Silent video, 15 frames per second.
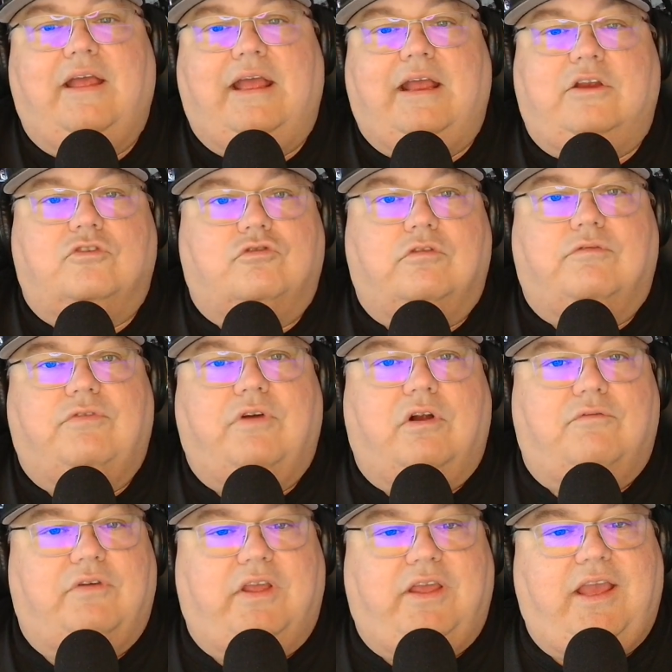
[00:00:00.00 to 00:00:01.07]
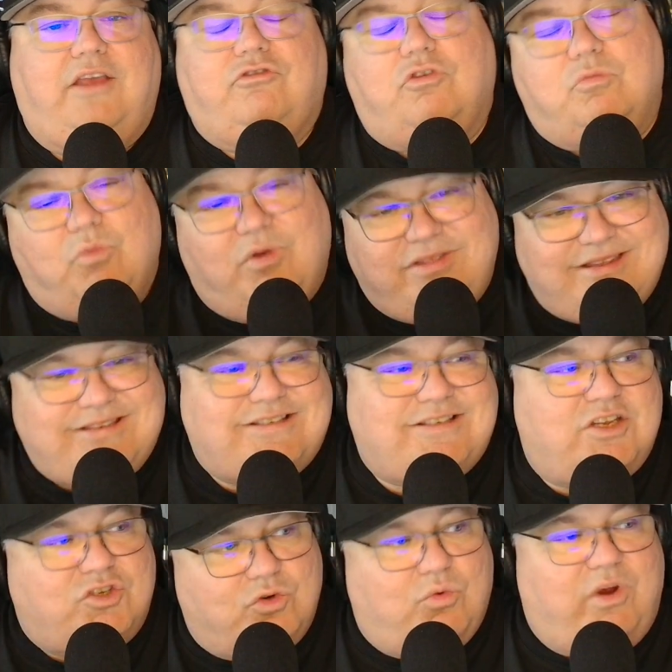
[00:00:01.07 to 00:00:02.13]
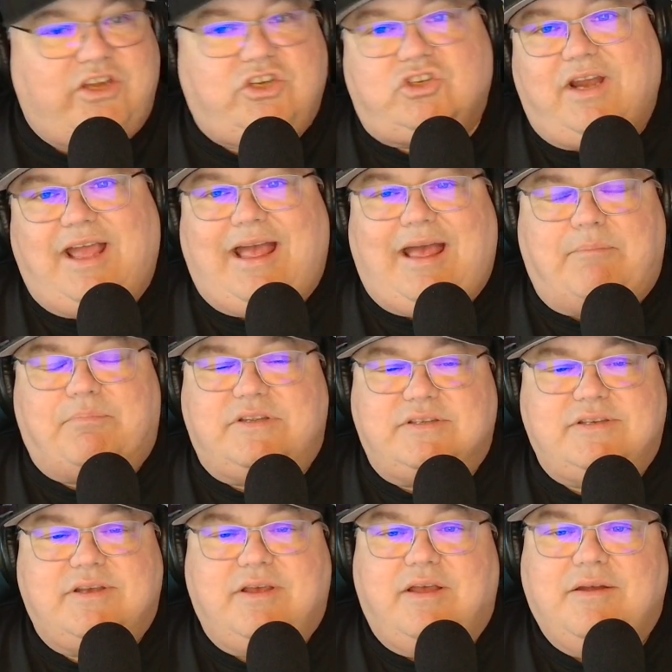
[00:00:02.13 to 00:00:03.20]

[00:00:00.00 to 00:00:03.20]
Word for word: extra verification when this situation happens.